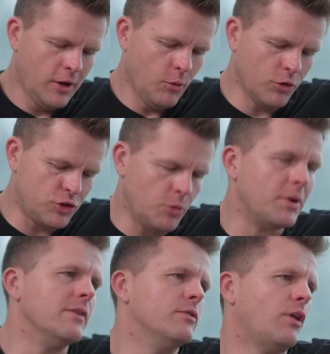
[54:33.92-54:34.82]
What do you
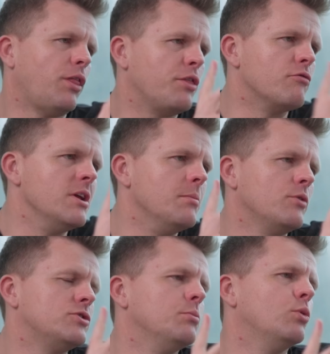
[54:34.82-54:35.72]
believe are the three
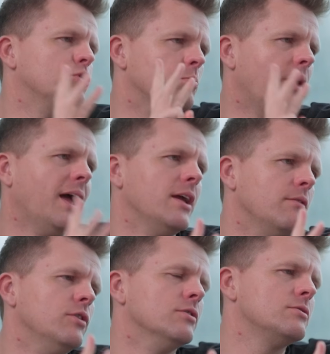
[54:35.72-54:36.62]
most important
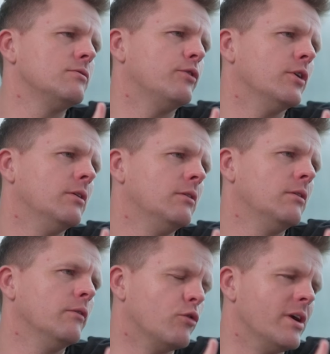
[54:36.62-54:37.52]
behaviors for
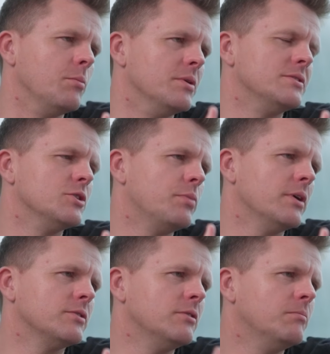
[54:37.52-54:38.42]
for any business
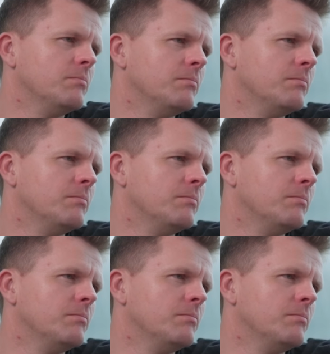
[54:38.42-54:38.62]
person.